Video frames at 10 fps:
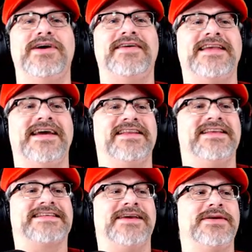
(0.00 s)
We'll have to edit
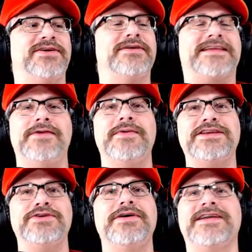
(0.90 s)
this. Can we do it? Can we
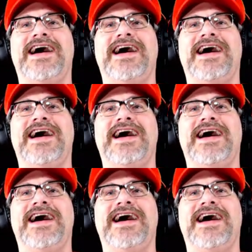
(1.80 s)
do it?